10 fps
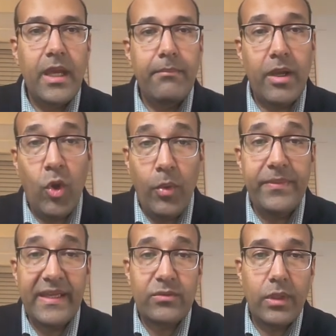My hope
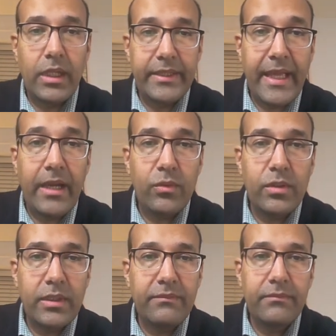that now
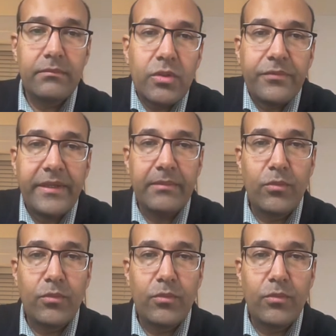you feel